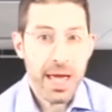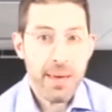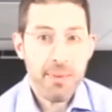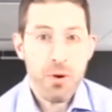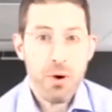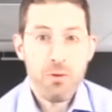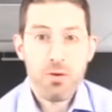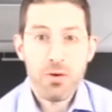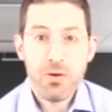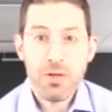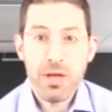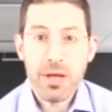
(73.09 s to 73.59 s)
They
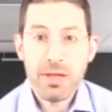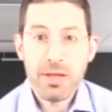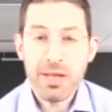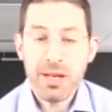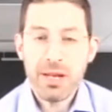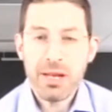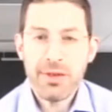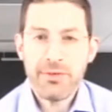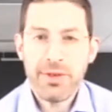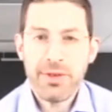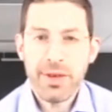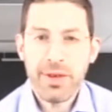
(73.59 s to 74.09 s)
came over.
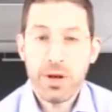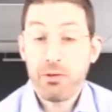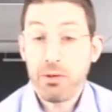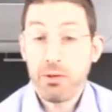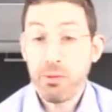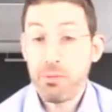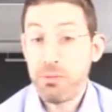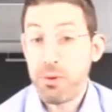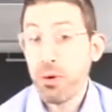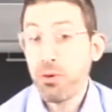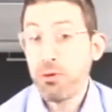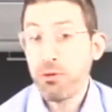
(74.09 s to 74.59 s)
They didn't even
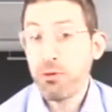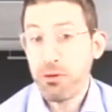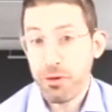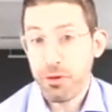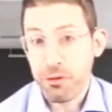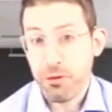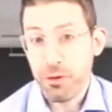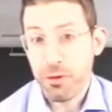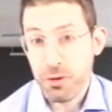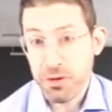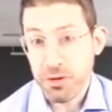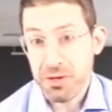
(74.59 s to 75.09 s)
get off the
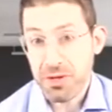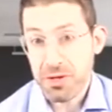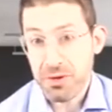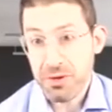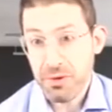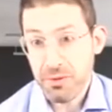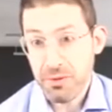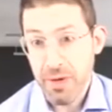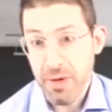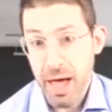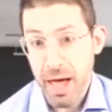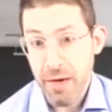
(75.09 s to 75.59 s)
boat for the
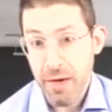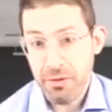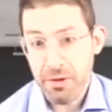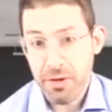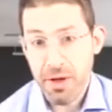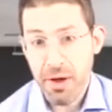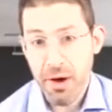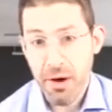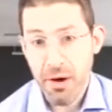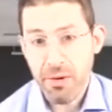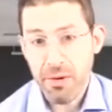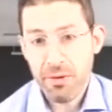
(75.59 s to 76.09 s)
first
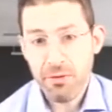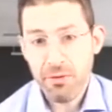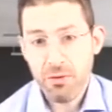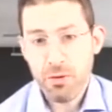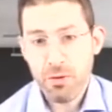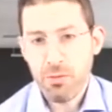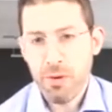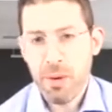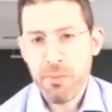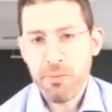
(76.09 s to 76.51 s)
half a year.